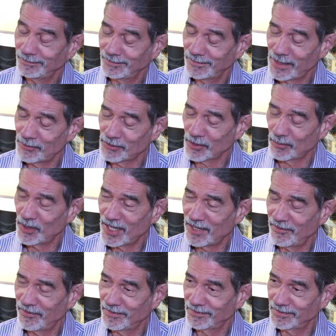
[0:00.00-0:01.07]
He was a
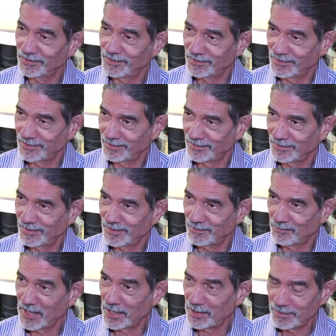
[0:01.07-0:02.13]
brave
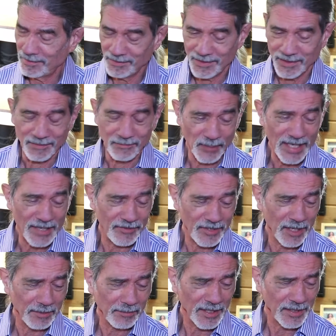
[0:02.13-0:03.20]

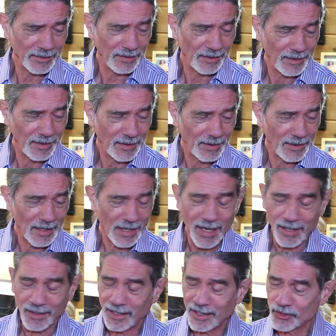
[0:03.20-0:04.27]
young man,
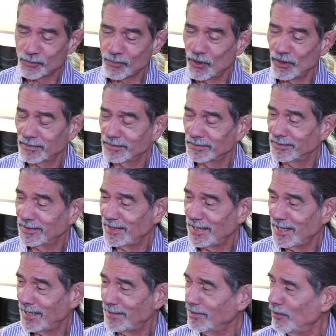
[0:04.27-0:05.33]
and he
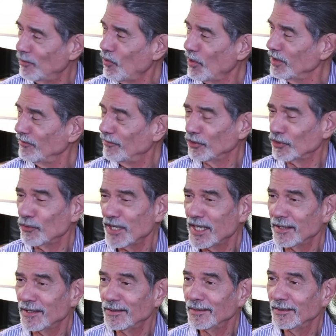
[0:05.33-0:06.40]
had a wonderful
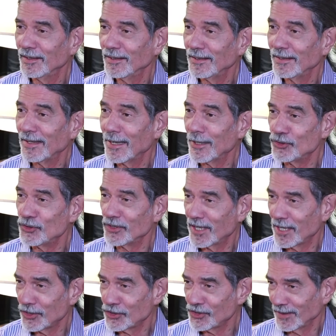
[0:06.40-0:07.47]
Greek
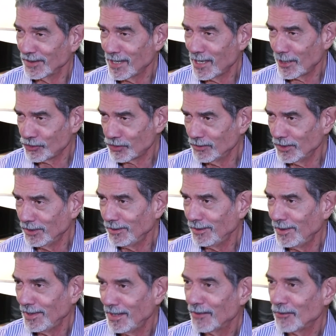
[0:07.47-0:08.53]
education in high school,
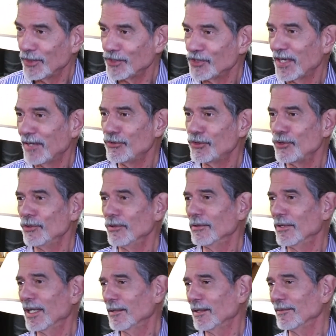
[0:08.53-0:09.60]
which gives
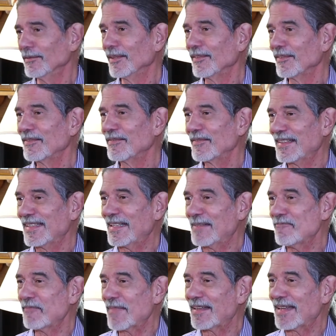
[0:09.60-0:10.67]
you
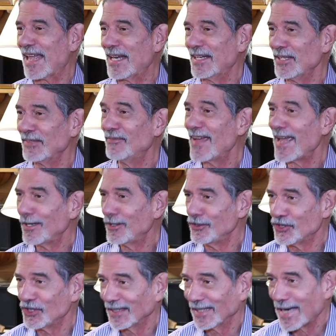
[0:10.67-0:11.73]
an
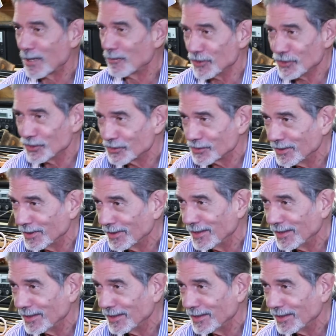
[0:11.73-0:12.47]
advantage in languages.